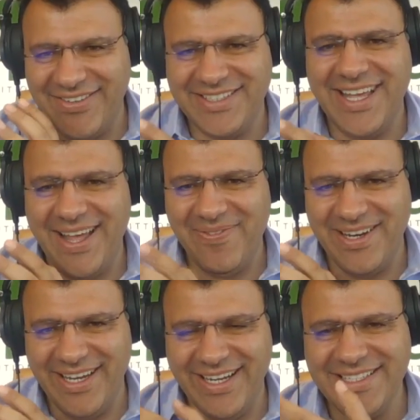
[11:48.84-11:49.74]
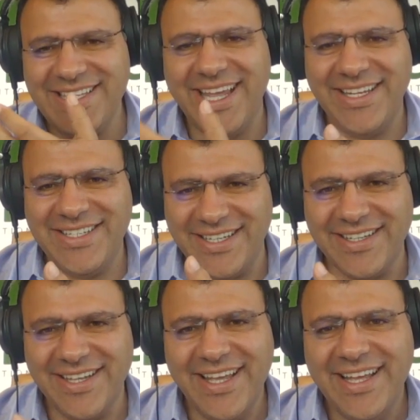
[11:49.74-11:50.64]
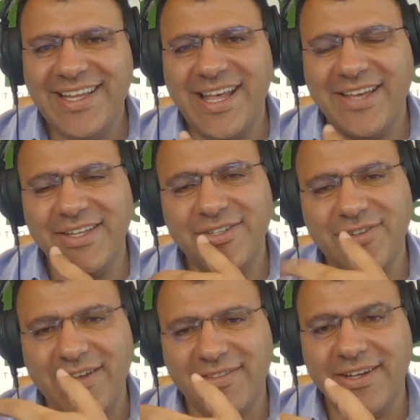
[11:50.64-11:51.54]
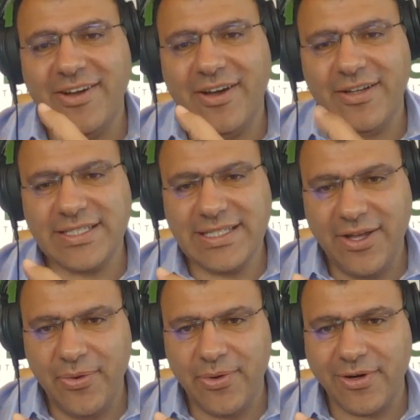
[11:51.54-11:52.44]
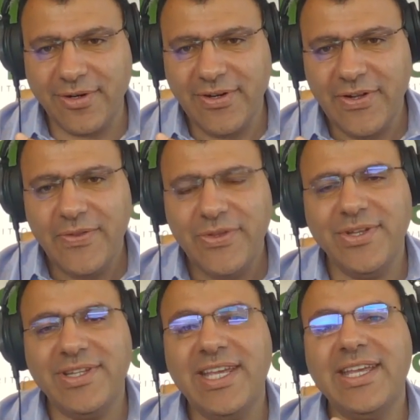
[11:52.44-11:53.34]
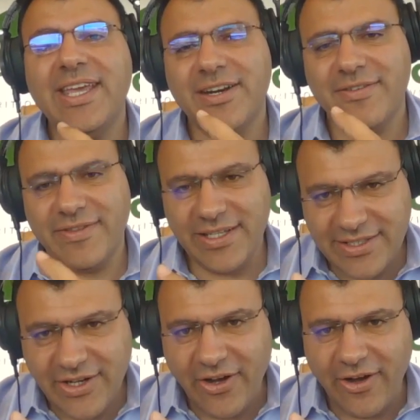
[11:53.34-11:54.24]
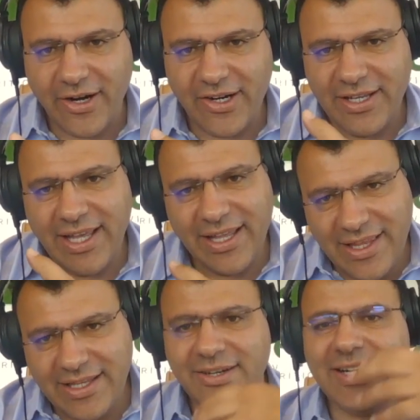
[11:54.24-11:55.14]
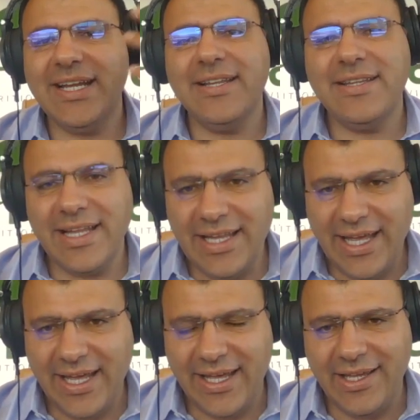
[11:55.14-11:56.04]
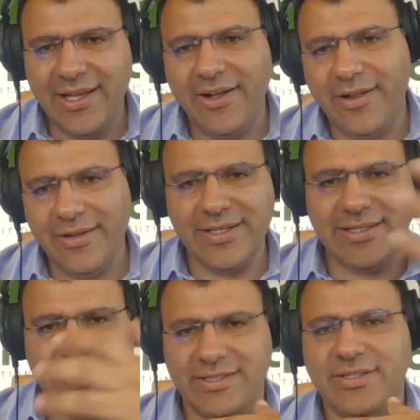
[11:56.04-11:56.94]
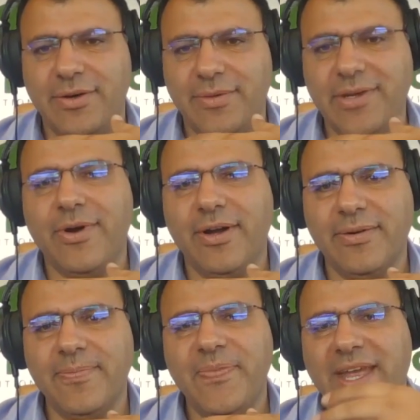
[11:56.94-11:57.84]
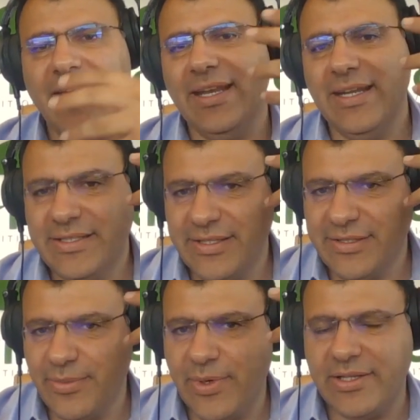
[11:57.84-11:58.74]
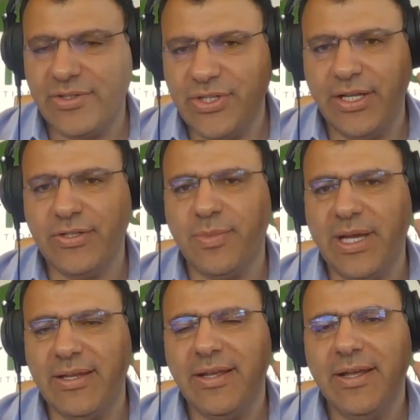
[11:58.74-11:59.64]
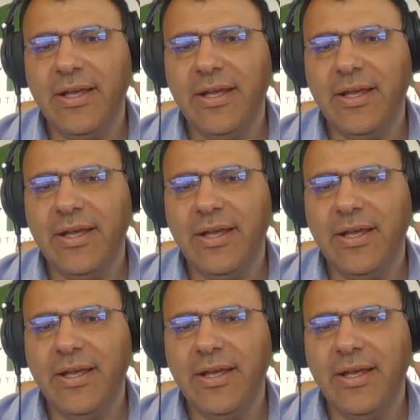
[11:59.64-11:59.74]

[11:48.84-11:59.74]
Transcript: what's happening, and it's aging. Now you drive the car slower, you take care of this car, and then you're going to delay all these things going wrong. And this is what changed my